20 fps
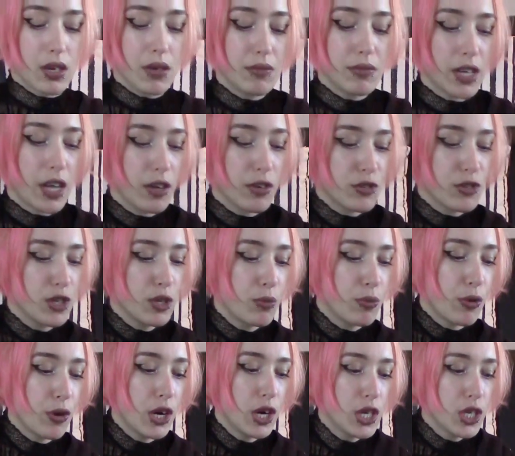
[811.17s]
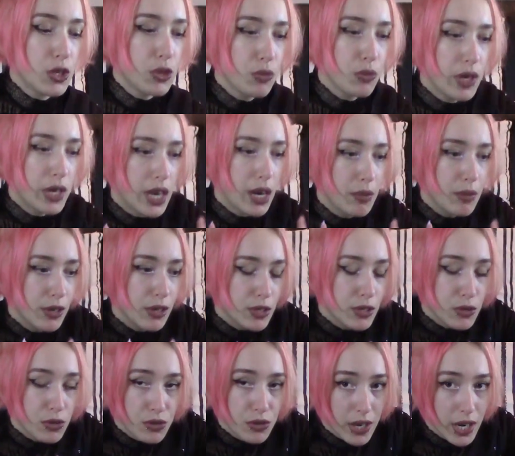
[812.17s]
come down to the point where I'm going
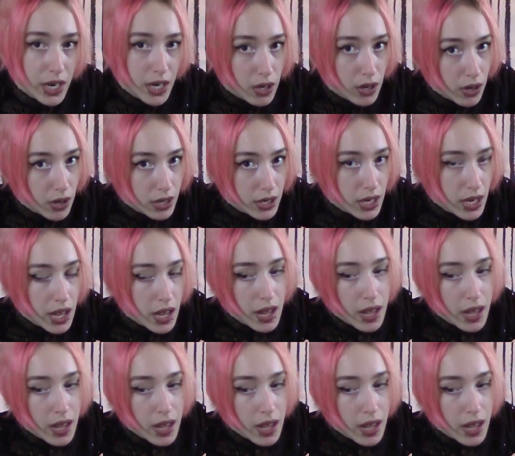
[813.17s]
to try it on